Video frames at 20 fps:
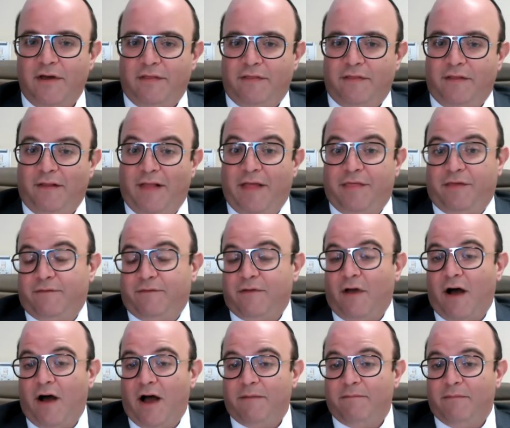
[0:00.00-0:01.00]
the length of
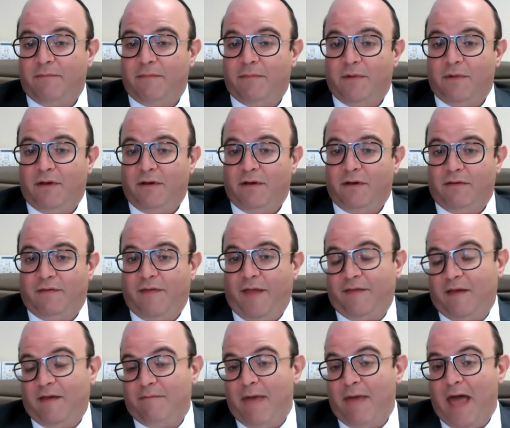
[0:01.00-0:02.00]
time that
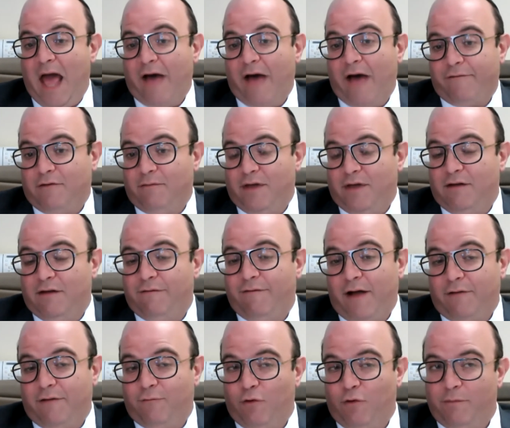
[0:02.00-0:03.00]
they may have to be in
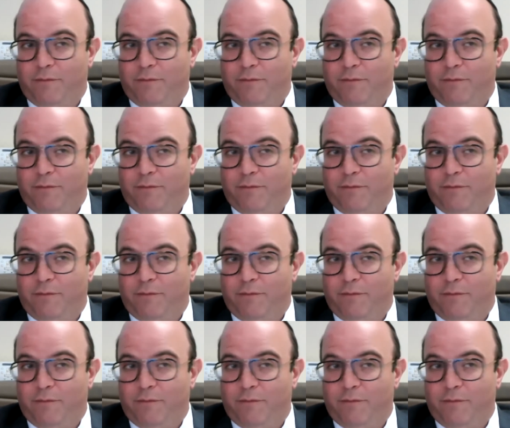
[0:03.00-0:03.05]
effect for,